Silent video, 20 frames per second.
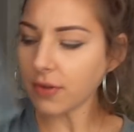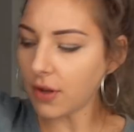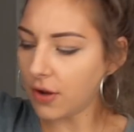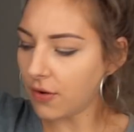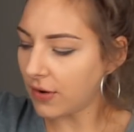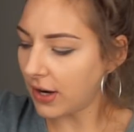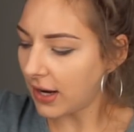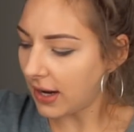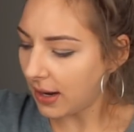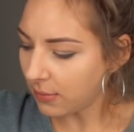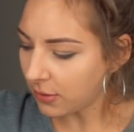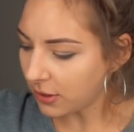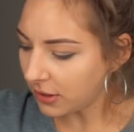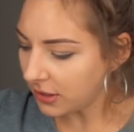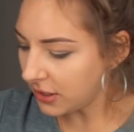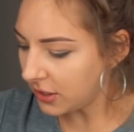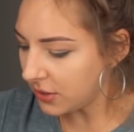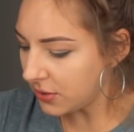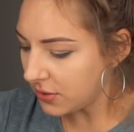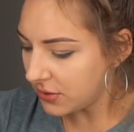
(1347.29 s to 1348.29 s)
All right, I'm
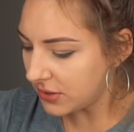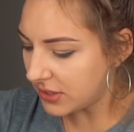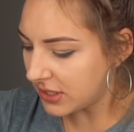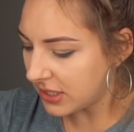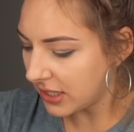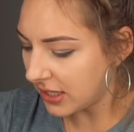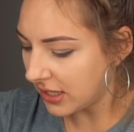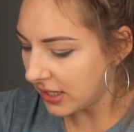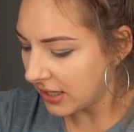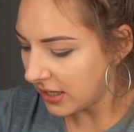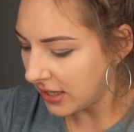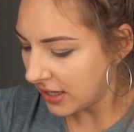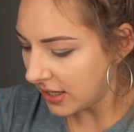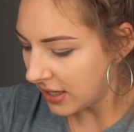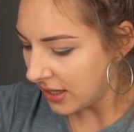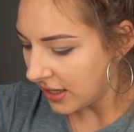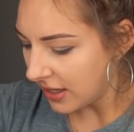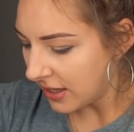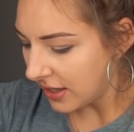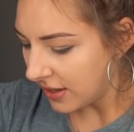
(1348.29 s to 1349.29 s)
gonna use
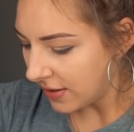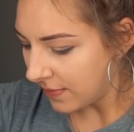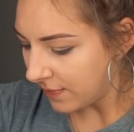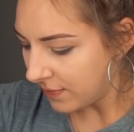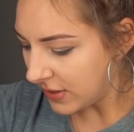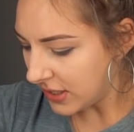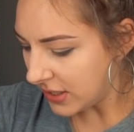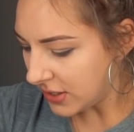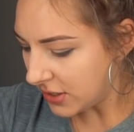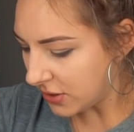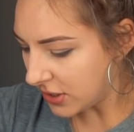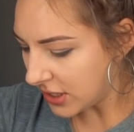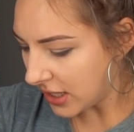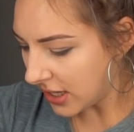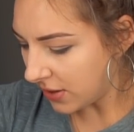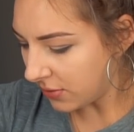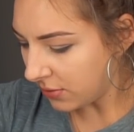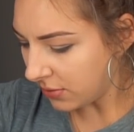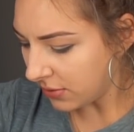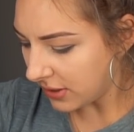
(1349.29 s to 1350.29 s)
these
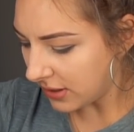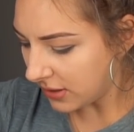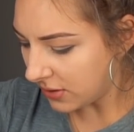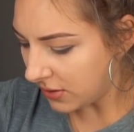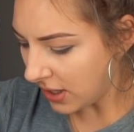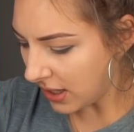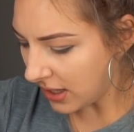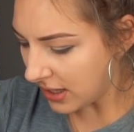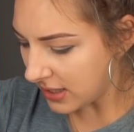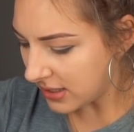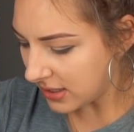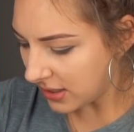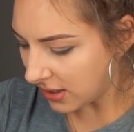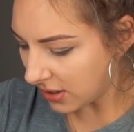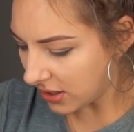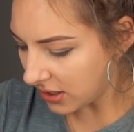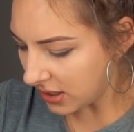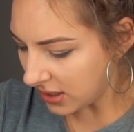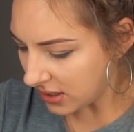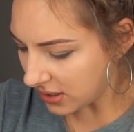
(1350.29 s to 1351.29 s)
utensils. Ooh, do I, is,
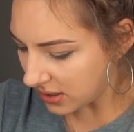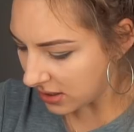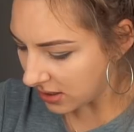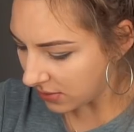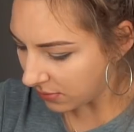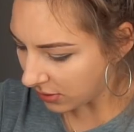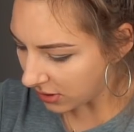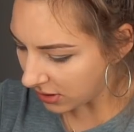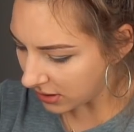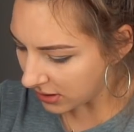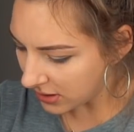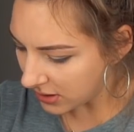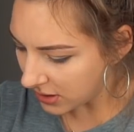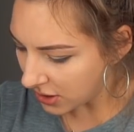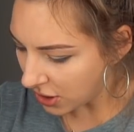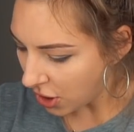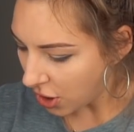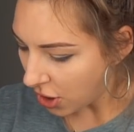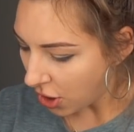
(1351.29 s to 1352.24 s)
are these, what are these?